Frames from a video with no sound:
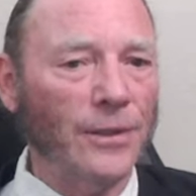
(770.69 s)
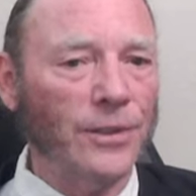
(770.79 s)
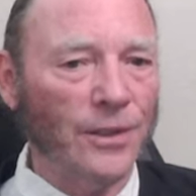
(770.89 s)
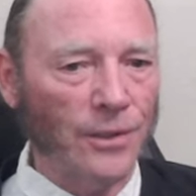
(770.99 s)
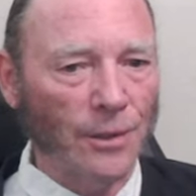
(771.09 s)

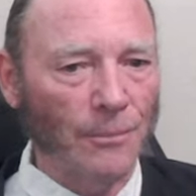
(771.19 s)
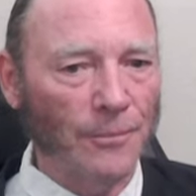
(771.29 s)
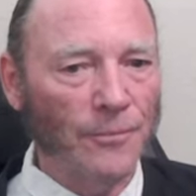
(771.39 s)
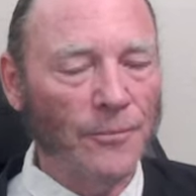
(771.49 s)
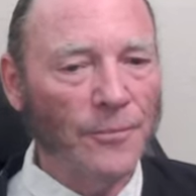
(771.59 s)
system.
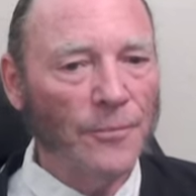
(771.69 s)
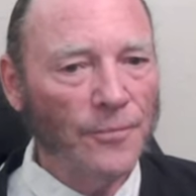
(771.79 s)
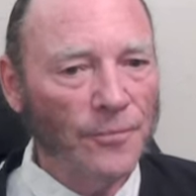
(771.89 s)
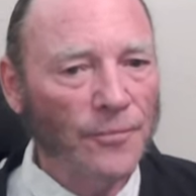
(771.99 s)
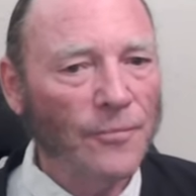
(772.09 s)

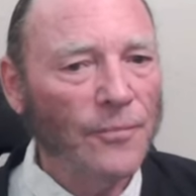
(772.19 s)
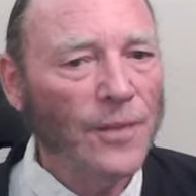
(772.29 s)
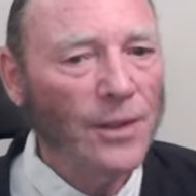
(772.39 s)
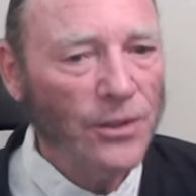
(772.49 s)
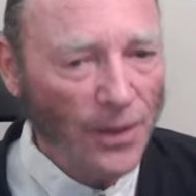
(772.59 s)

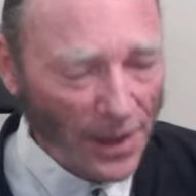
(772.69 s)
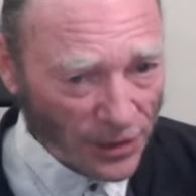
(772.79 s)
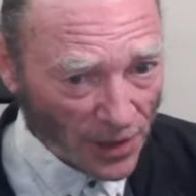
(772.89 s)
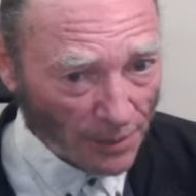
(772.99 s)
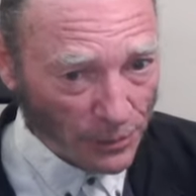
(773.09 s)
So
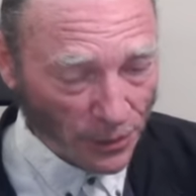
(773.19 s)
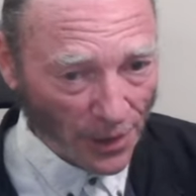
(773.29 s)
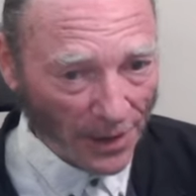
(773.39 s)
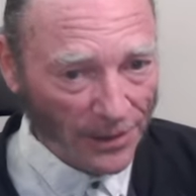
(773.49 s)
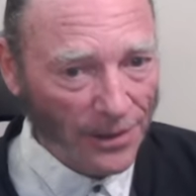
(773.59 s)
that's
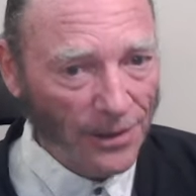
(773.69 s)
abstract.